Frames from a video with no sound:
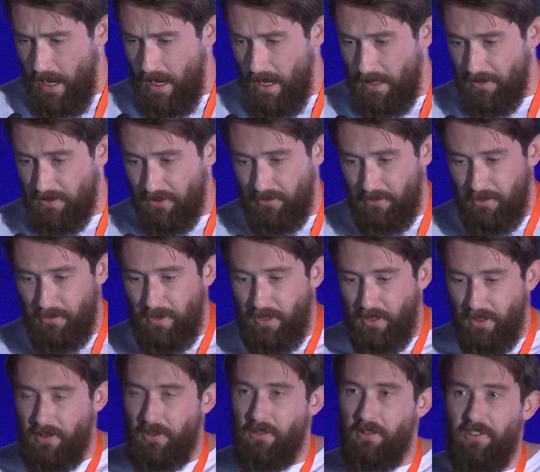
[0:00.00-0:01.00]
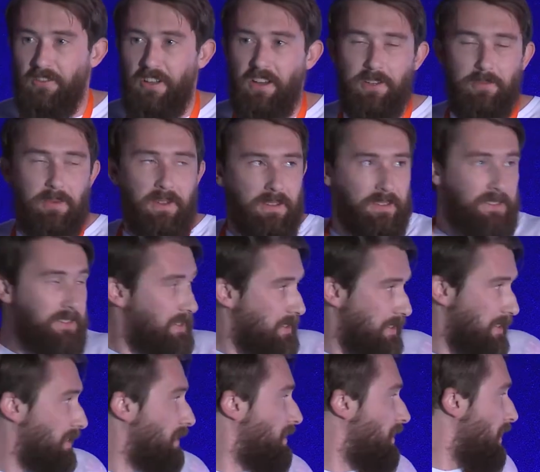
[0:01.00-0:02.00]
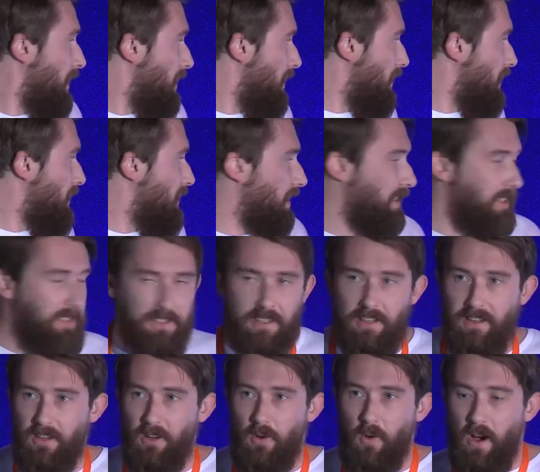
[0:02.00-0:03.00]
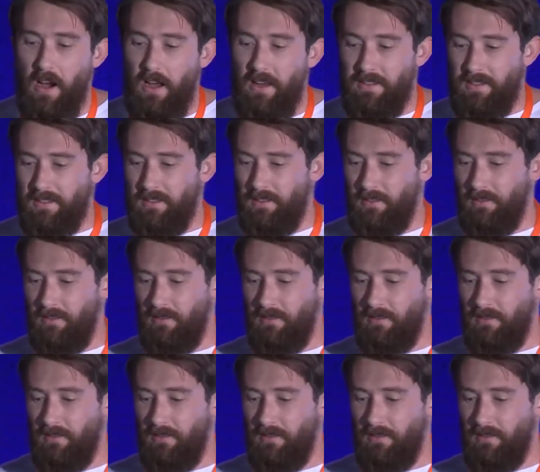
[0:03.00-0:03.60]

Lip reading: And so when we look at all of our dependencies, you can see it's getting quite